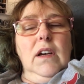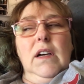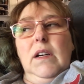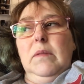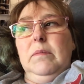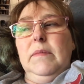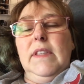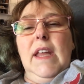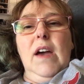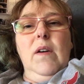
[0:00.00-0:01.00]
Um,
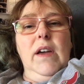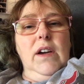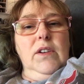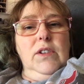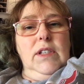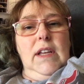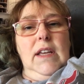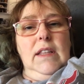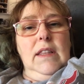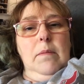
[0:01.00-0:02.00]
now I
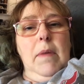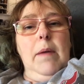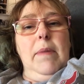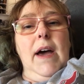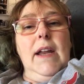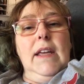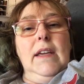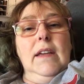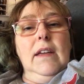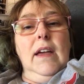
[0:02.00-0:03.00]
understand that my
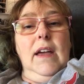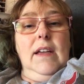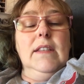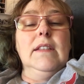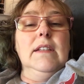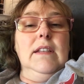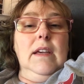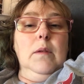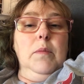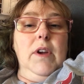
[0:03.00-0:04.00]
body has to
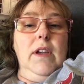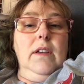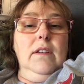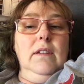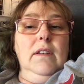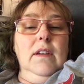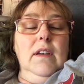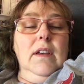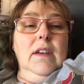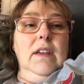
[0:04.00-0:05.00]
take a break.
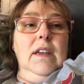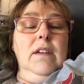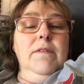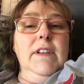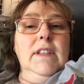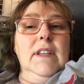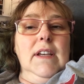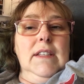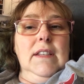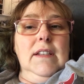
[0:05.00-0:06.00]
If it
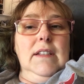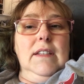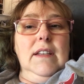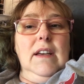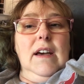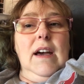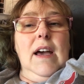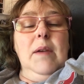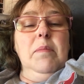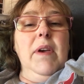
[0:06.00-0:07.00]
doesn't,
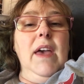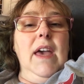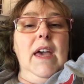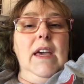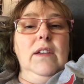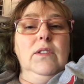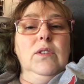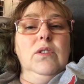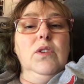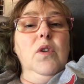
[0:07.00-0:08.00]
I pay
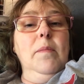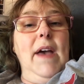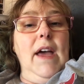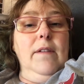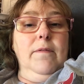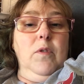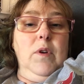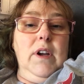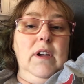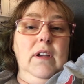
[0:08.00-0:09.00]
so bad
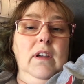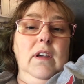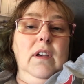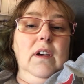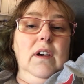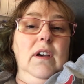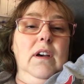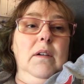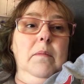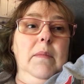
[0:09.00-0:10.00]
for it.
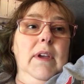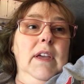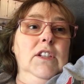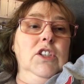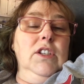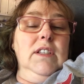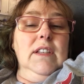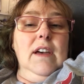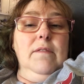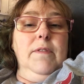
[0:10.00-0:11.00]
Um, it's just
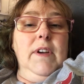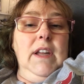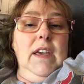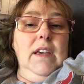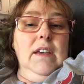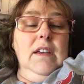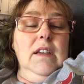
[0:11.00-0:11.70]
not funny.